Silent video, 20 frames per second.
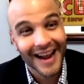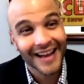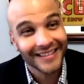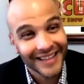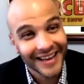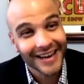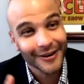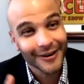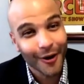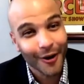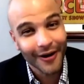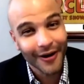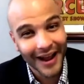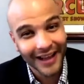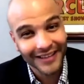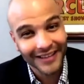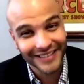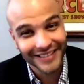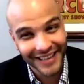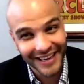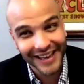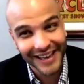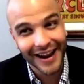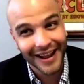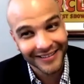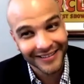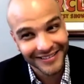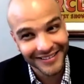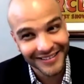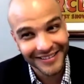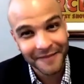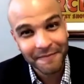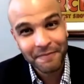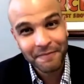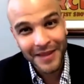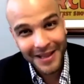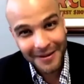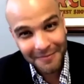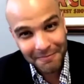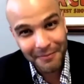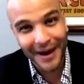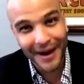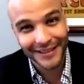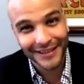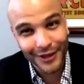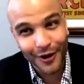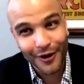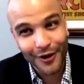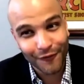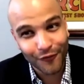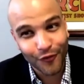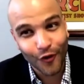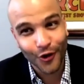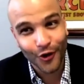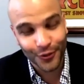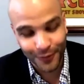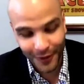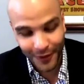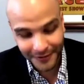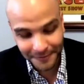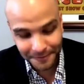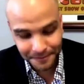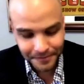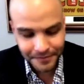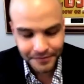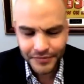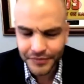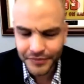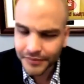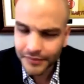that I didn't know I had tequila until my third or fourth one.